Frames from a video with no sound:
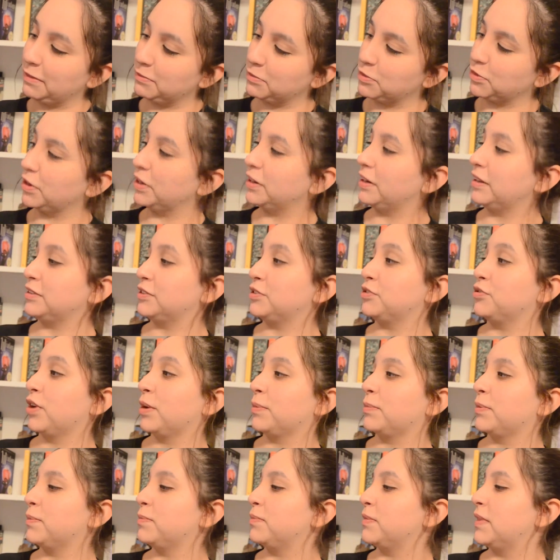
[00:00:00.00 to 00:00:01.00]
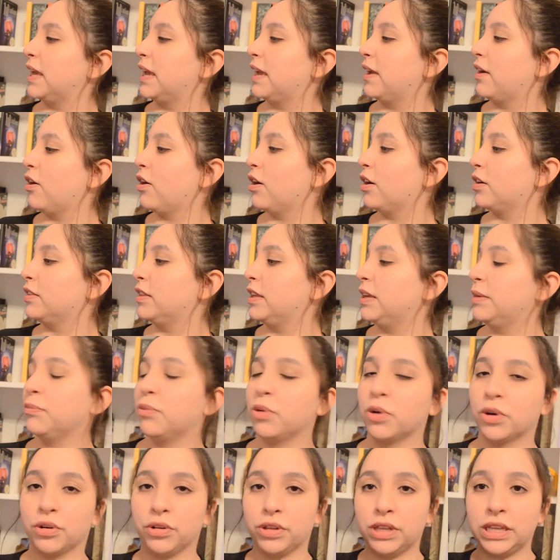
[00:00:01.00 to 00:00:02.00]
try not to drop them, they are the
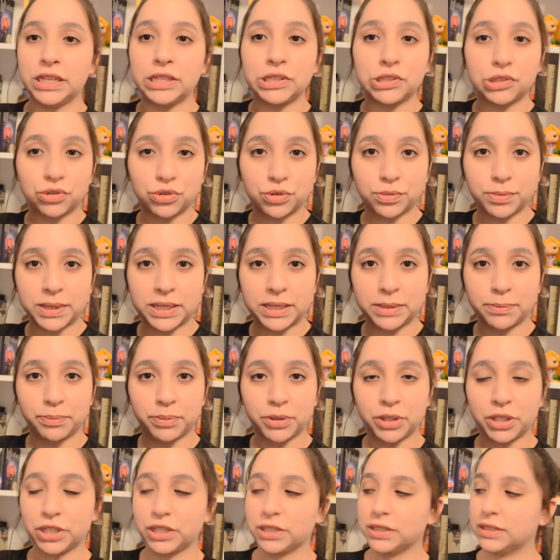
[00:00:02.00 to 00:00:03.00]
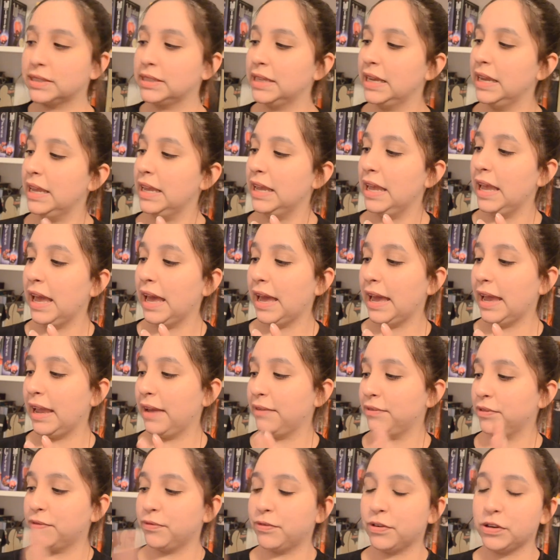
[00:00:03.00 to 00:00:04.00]
Mortal Instrument books. I
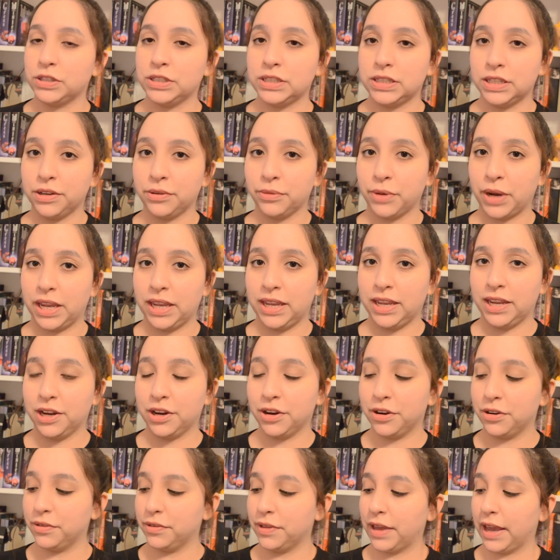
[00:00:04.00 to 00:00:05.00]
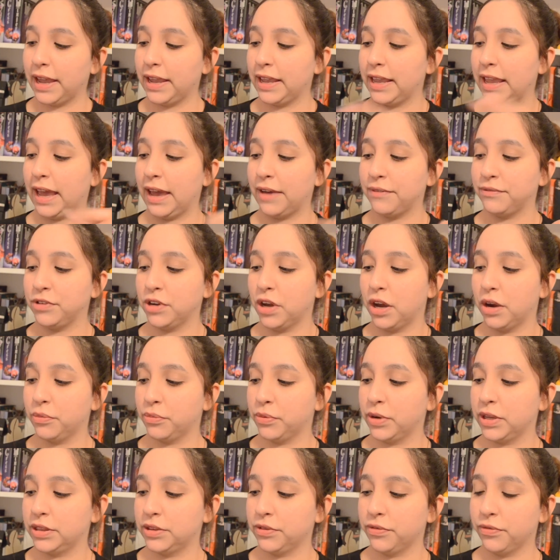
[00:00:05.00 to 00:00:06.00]
have the first 3 right here. I have not
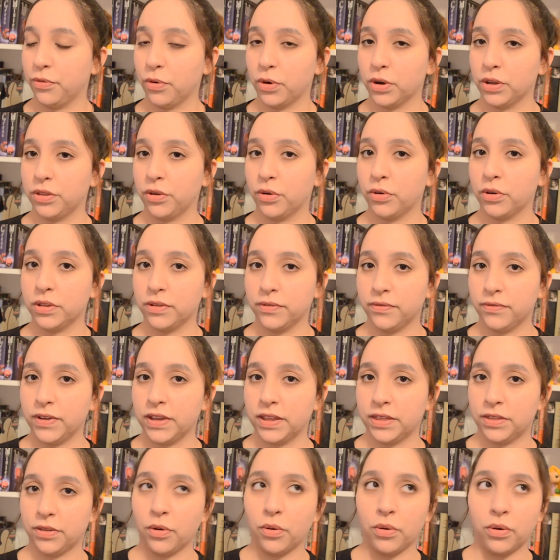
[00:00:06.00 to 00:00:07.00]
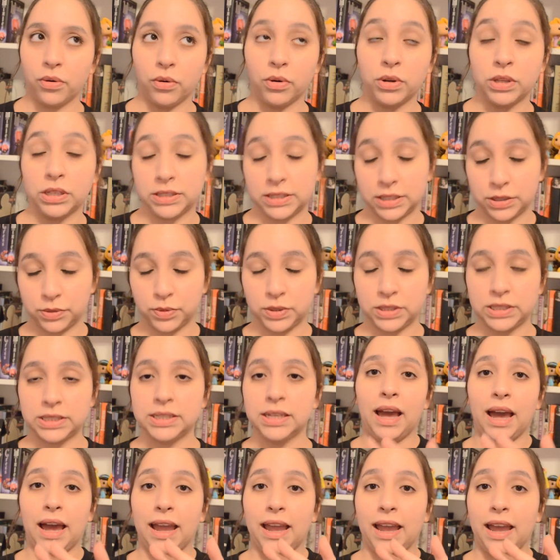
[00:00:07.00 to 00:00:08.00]
read the 4th or the 5th or the 6th
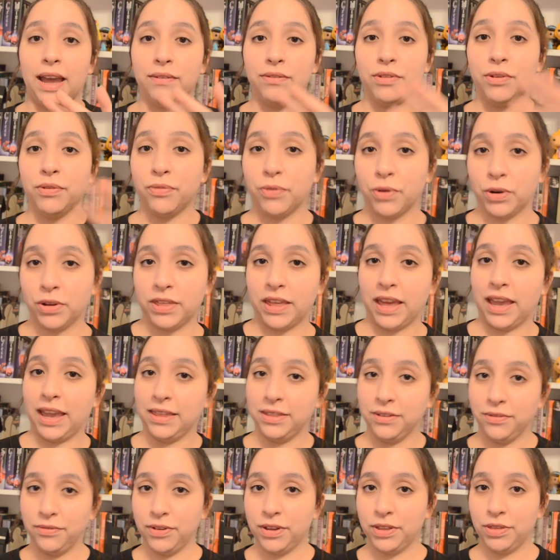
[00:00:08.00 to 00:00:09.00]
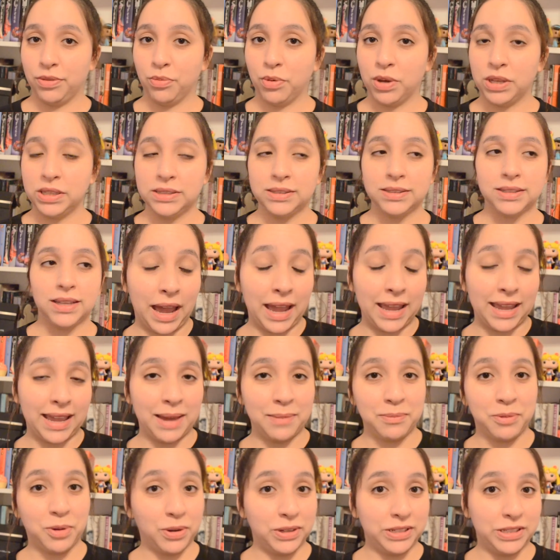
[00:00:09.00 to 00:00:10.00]
ones. I have the 4th and the 5th ones. I
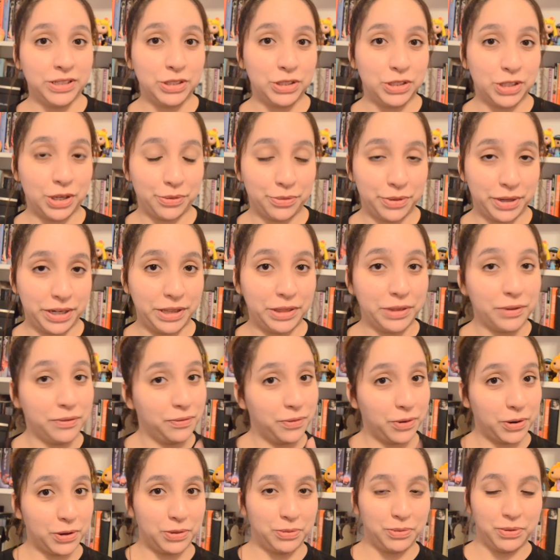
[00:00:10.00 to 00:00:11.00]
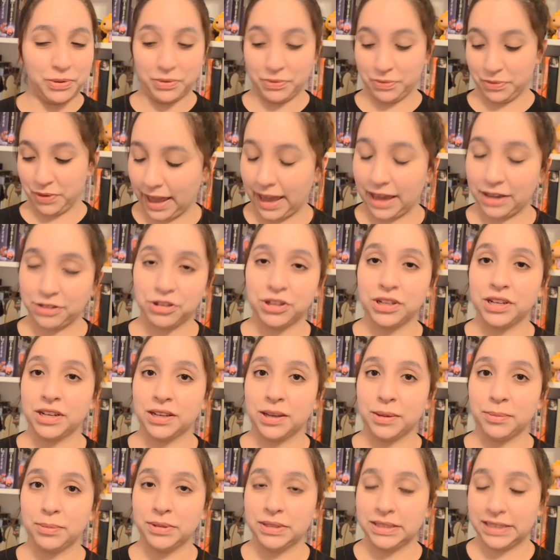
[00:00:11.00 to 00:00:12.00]
am going to start reading the 4th one actually in a
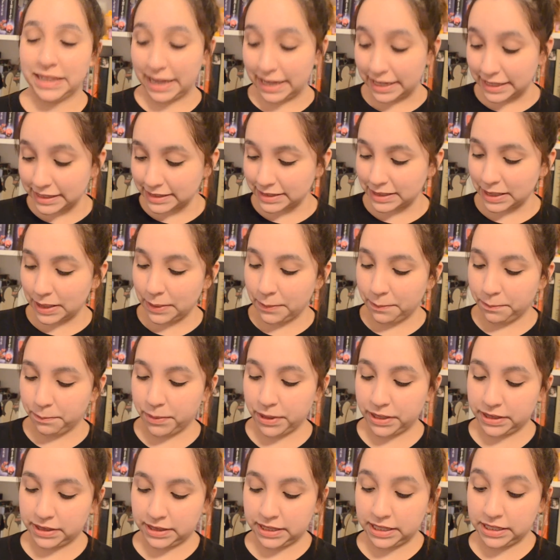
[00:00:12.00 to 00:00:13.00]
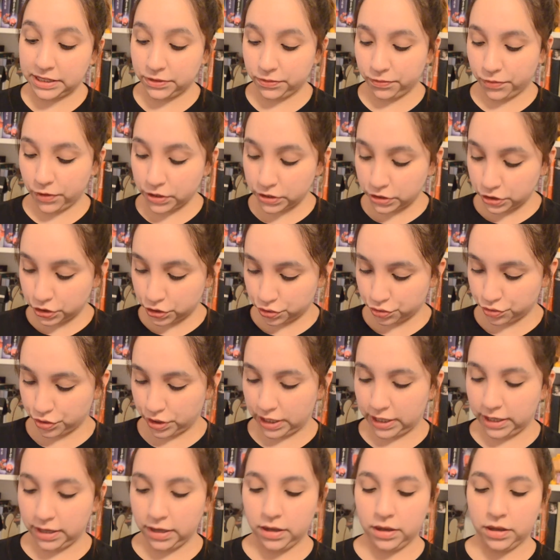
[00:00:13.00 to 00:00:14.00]
couple of days. But these first
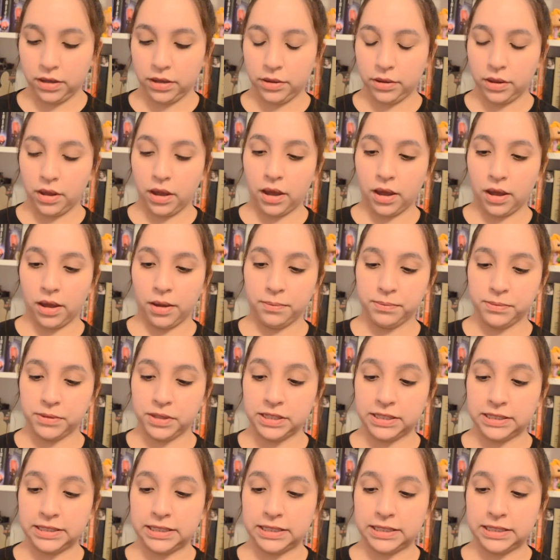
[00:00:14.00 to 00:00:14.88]
3, The